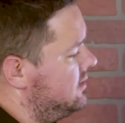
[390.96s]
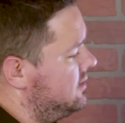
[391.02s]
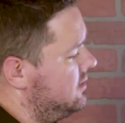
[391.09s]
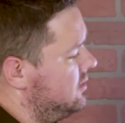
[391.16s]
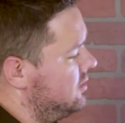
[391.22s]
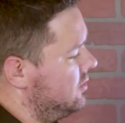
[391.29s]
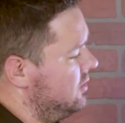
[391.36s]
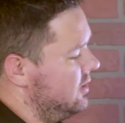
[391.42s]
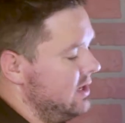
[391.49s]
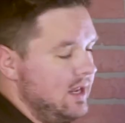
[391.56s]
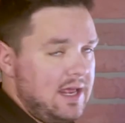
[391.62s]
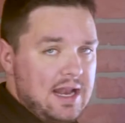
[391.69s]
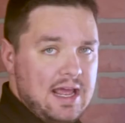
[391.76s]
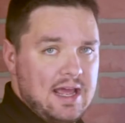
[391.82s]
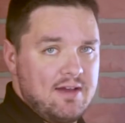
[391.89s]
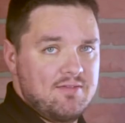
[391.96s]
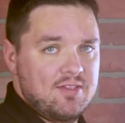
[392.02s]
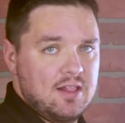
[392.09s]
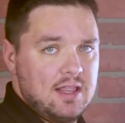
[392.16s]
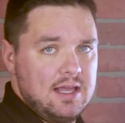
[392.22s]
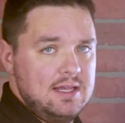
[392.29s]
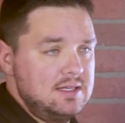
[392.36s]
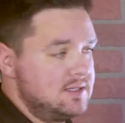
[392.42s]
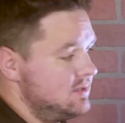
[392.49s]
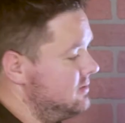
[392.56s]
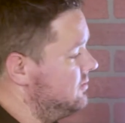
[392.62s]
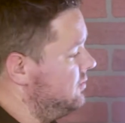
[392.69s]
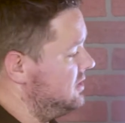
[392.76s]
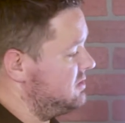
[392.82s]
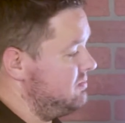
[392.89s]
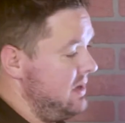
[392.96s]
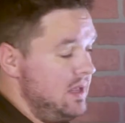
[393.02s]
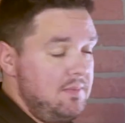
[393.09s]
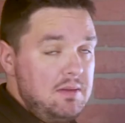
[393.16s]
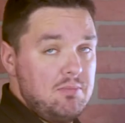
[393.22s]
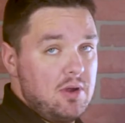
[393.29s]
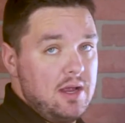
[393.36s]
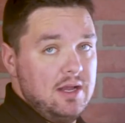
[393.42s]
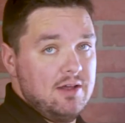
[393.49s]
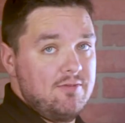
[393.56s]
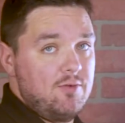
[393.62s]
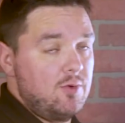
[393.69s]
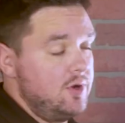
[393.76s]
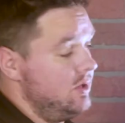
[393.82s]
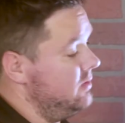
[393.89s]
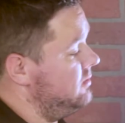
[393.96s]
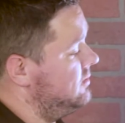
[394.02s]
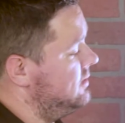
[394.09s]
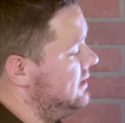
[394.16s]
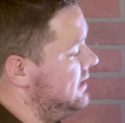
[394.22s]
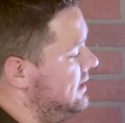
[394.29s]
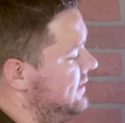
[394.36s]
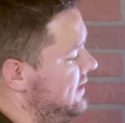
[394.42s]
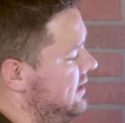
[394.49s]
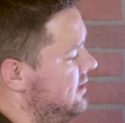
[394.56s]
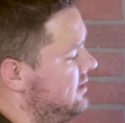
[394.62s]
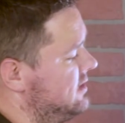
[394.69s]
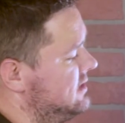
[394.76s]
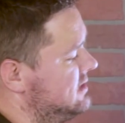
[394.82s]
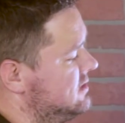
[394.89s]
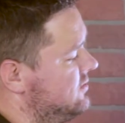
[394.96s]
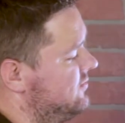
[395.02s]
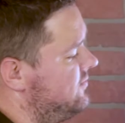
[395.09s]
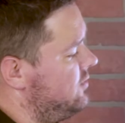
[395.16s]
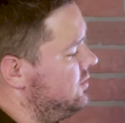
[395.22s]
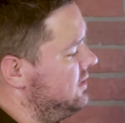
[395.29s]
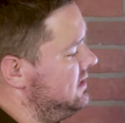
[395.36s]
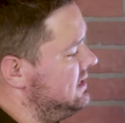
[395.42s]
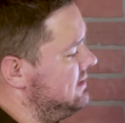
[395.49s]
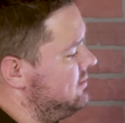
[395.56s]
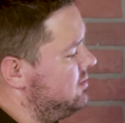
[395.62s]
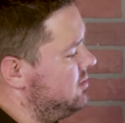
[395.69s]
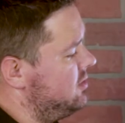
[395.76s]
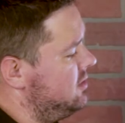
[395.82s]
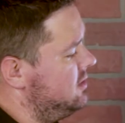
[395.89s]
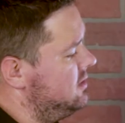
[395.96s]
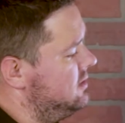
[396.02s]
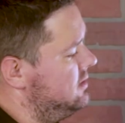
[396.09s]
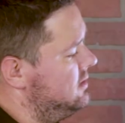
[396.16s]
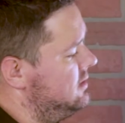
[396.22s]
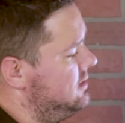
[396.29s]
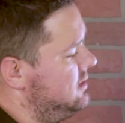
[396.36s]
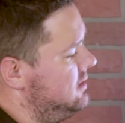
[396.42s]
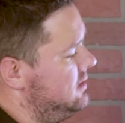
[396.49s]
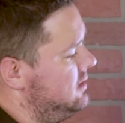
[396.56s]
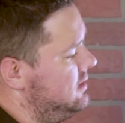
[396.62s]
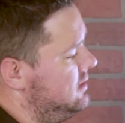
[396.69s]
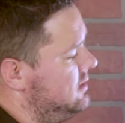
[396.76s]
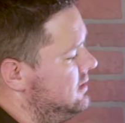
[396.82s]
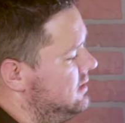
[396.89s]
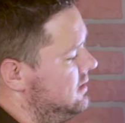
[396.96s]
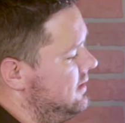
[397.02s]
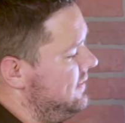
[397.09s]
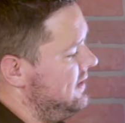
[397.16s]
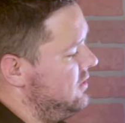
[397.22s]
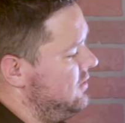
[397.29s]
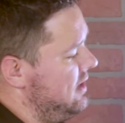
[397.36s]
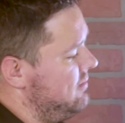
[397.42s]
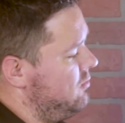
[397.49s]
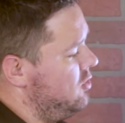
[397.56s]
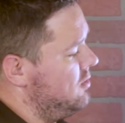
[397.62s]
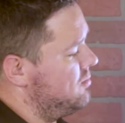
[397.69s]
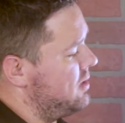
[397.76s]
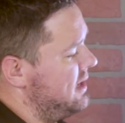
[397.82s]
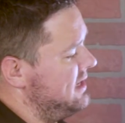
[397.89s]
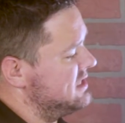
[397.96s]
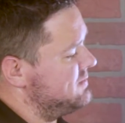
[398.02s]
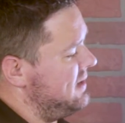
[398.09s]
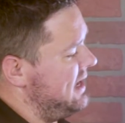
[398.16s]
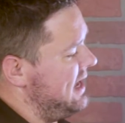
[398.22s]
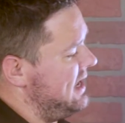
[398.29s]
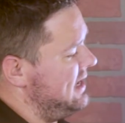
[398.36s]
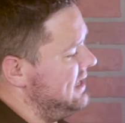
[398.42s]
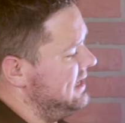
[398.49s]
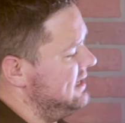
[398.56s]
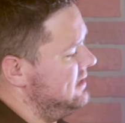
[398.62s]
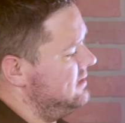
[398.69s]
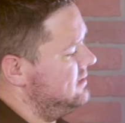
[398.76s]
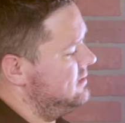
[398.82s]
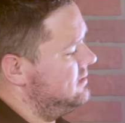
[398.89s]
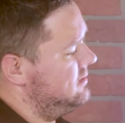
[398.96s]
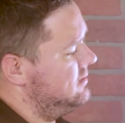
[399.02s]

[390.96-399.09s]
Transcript: you're only going to get half the lights, which may be bright enough for you. They are fully dimmable. And then you can get more brightness by adding in